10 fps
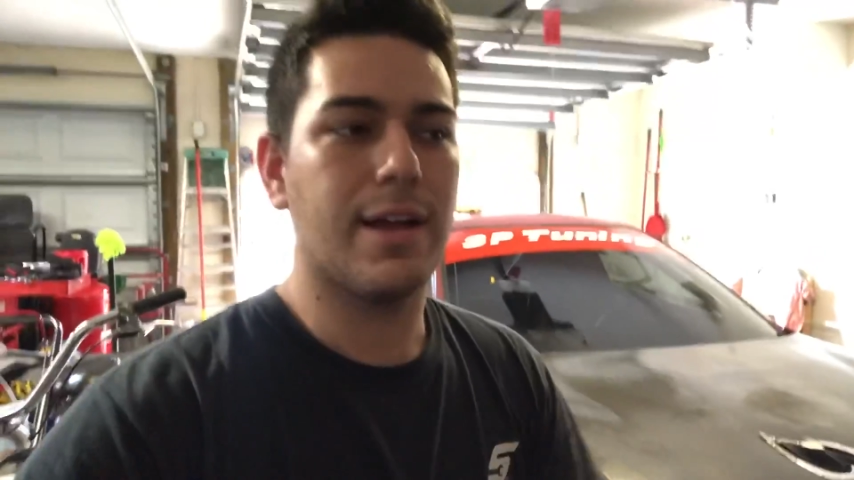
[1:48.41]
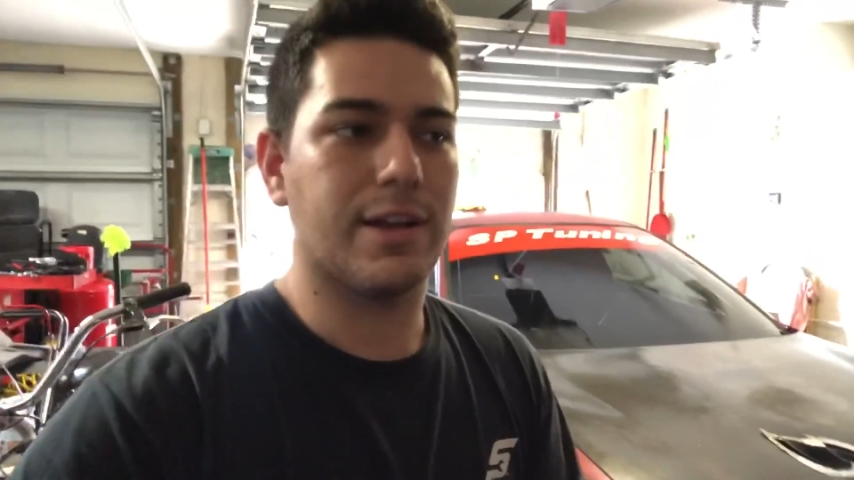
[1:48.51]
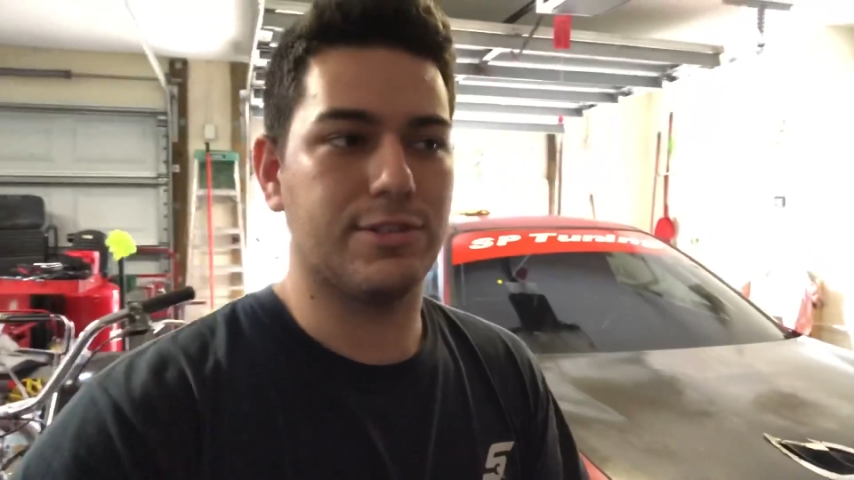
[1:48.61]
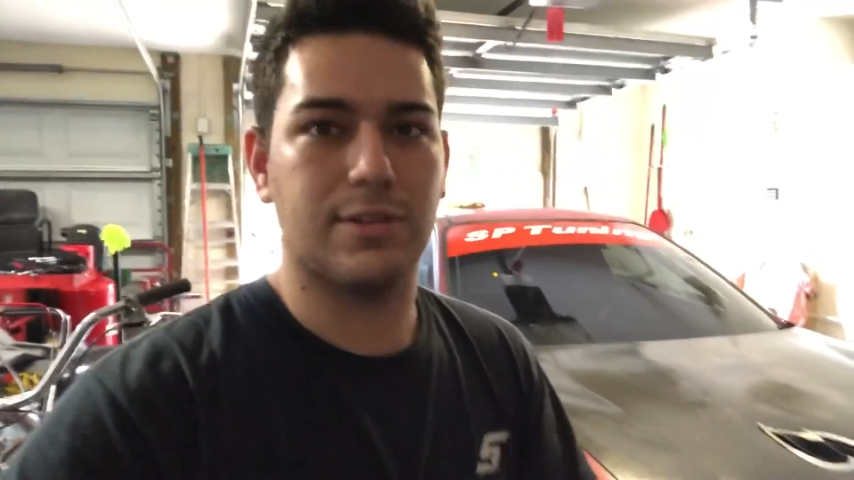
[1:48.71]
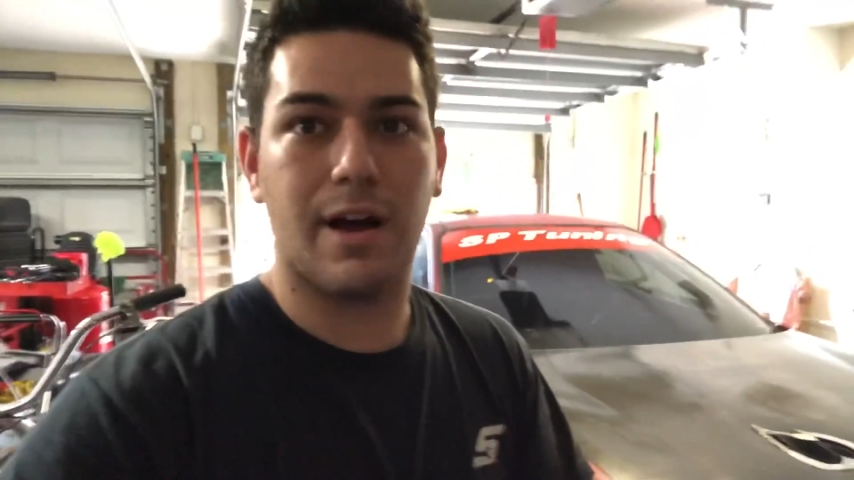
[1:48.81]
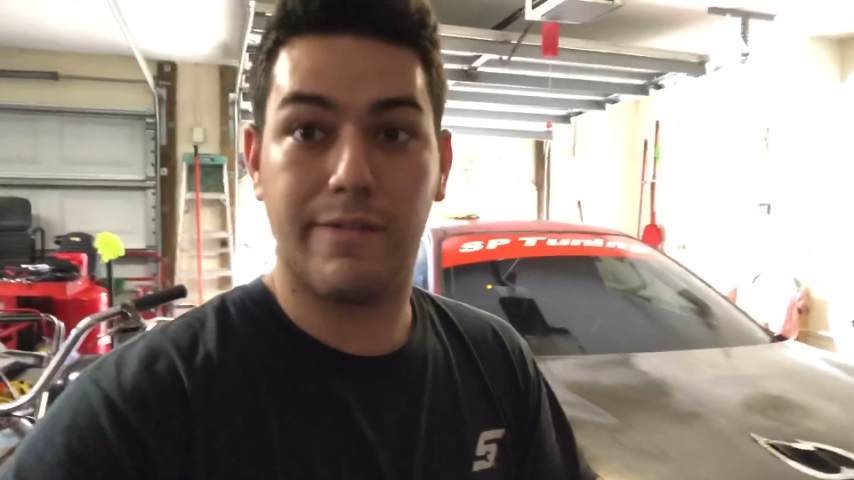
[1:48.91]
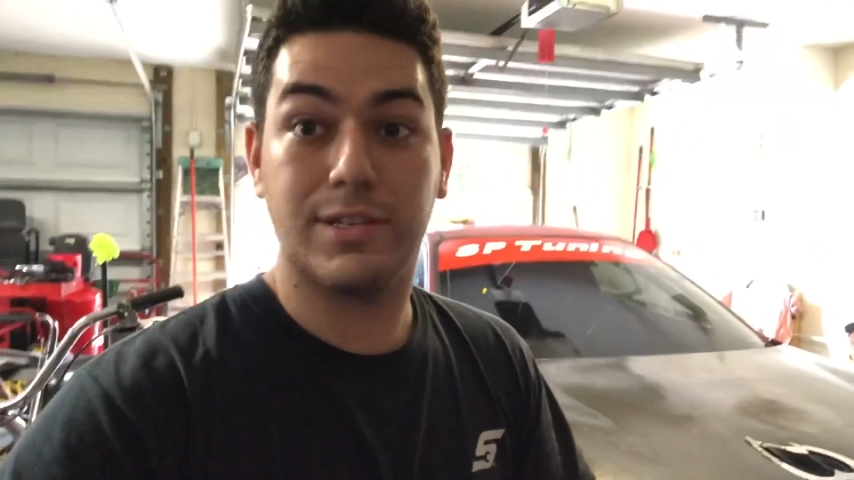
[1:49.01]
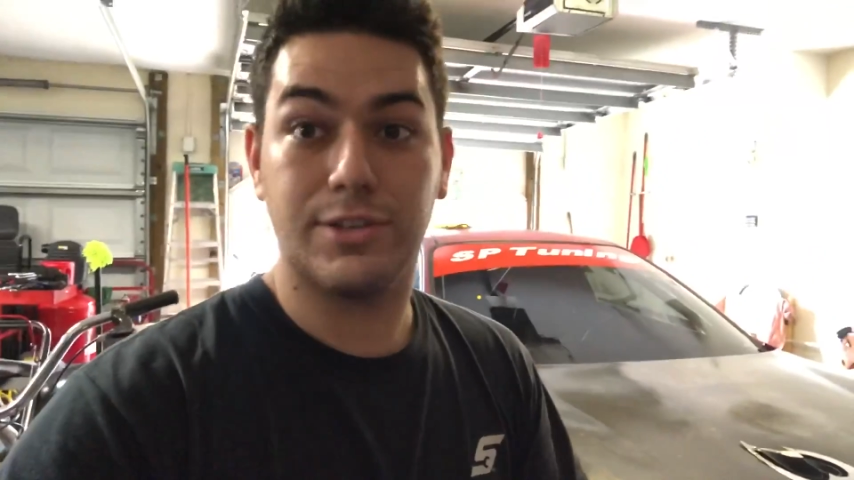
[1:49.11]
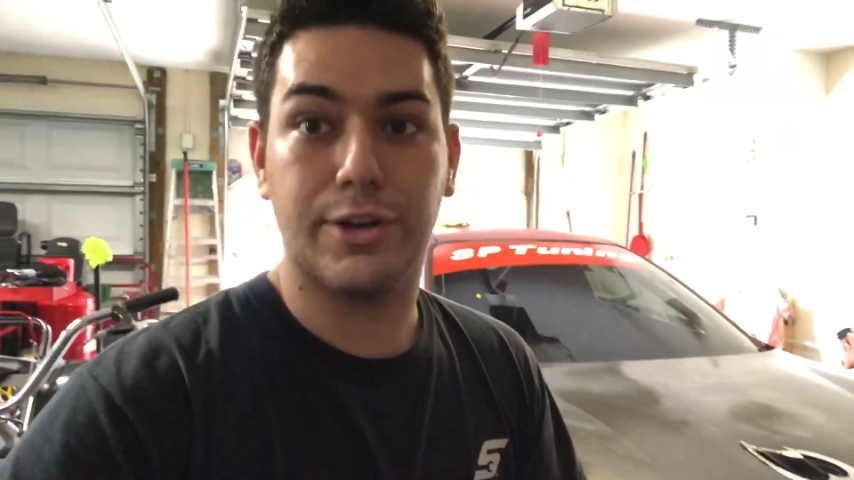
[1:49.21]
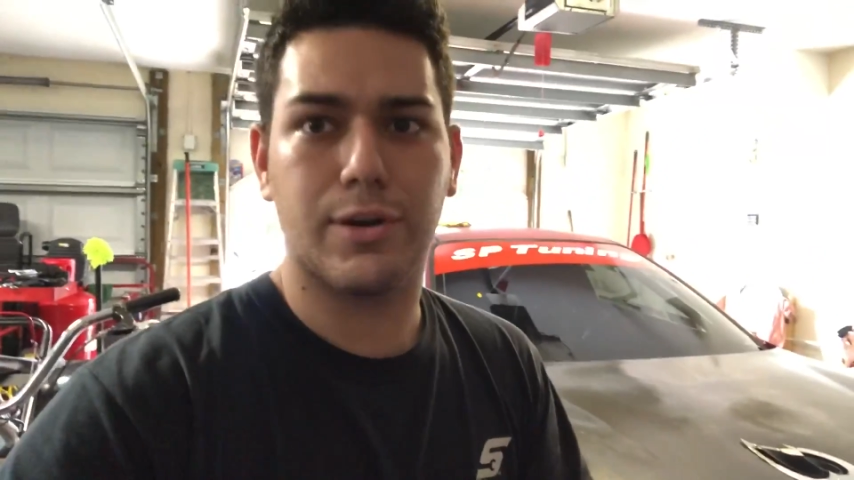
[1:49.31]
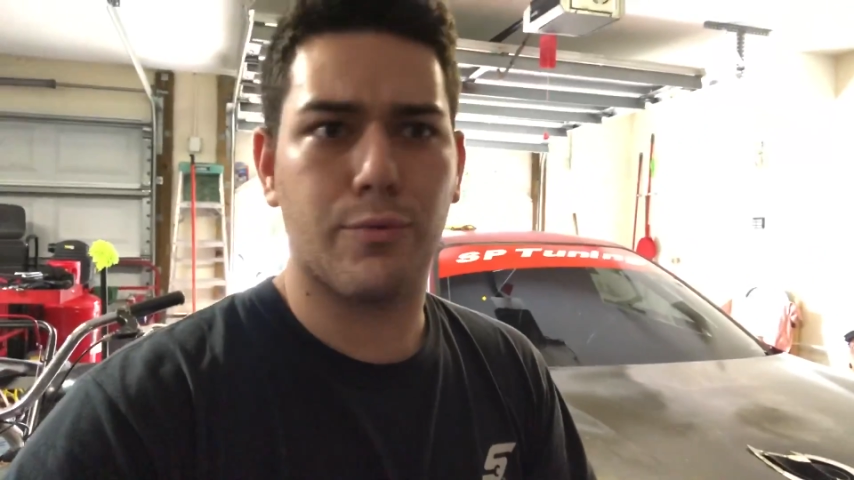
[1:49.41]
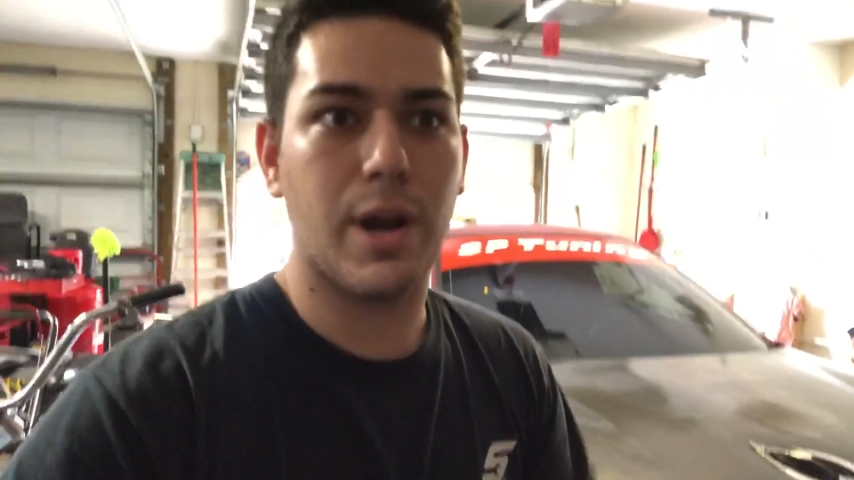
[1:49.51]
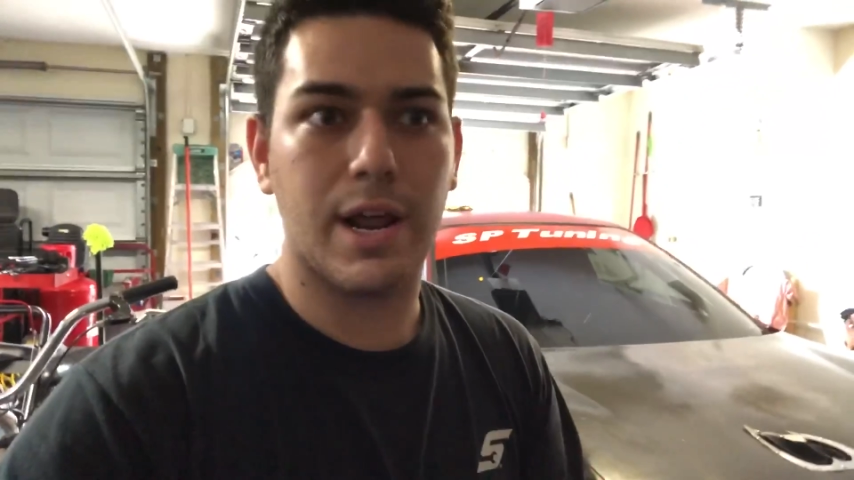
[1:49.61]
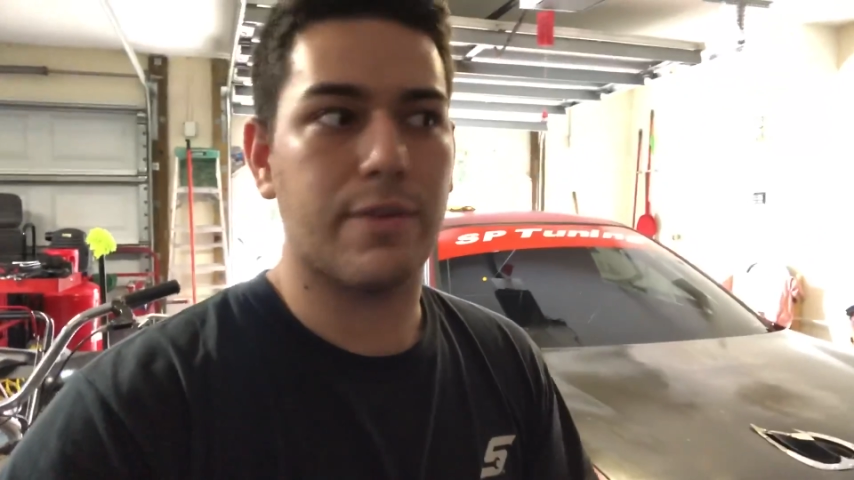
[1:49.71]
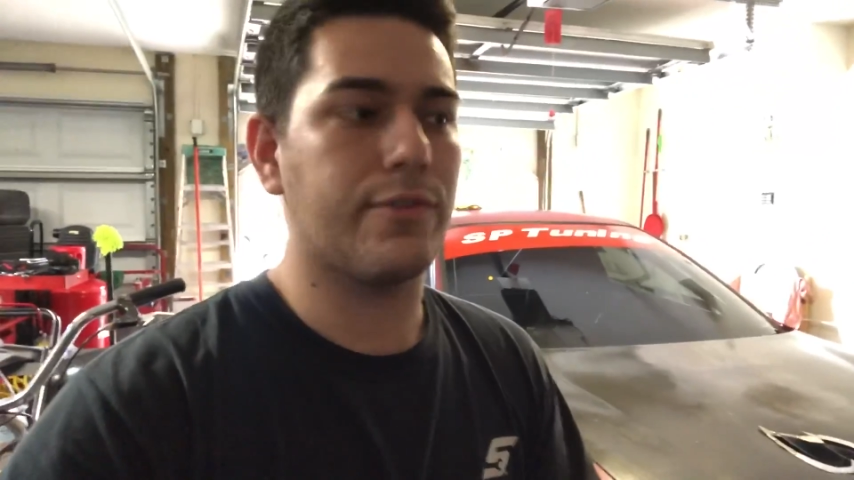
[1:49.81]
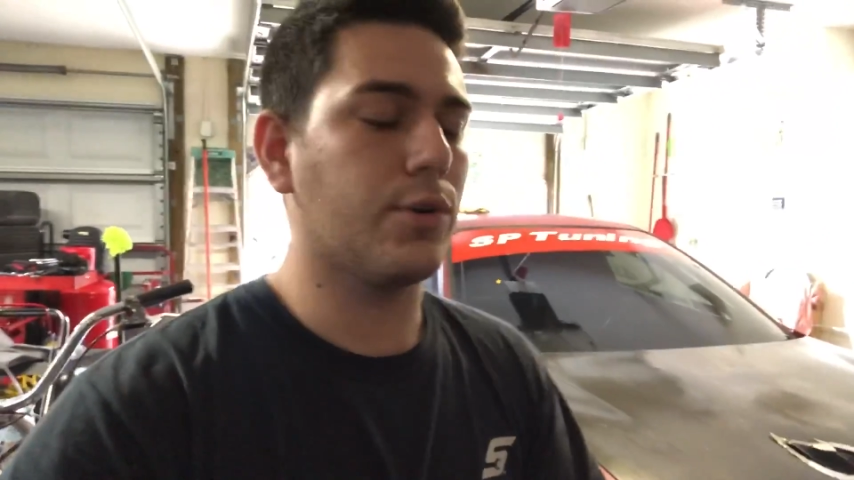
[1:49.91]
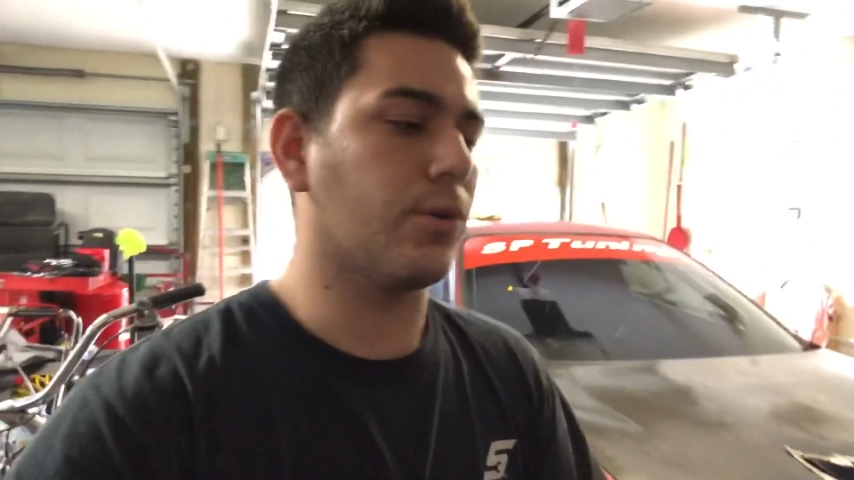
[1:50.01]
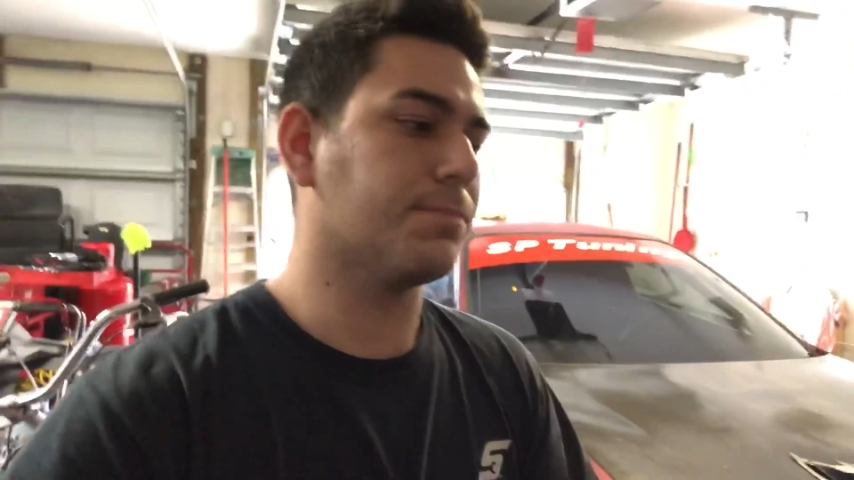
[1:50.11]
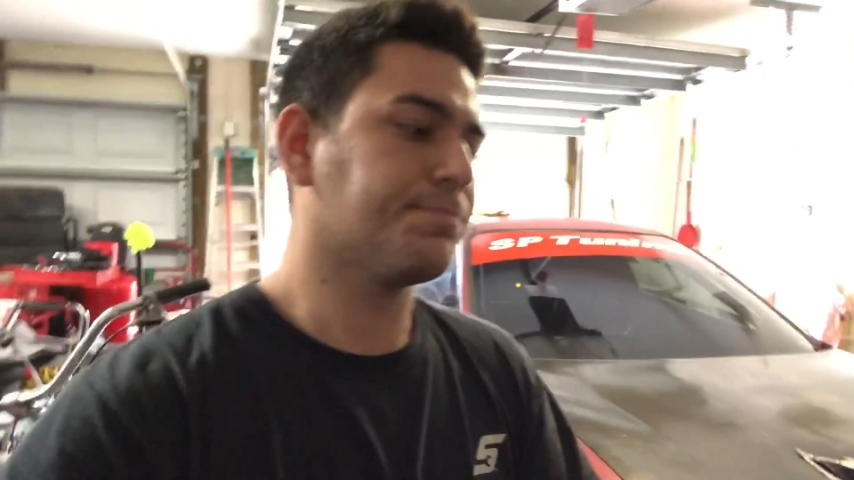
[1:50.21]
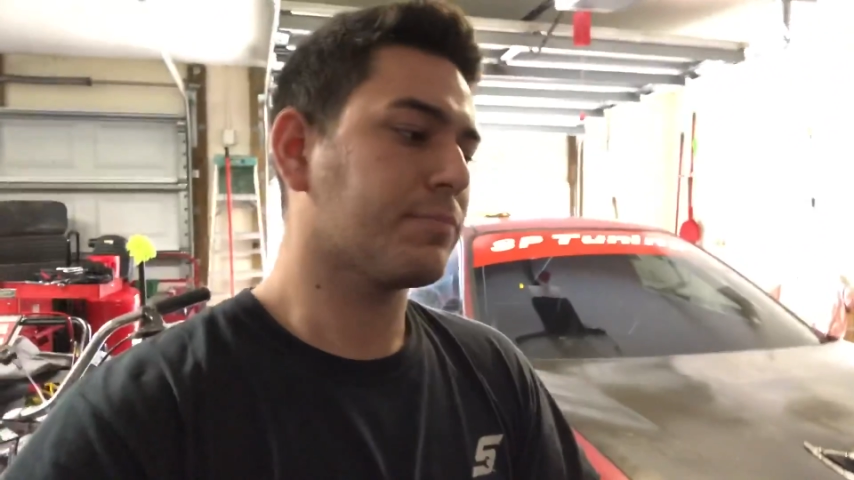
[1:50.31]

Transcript: because obviously you're going to run out of fuel.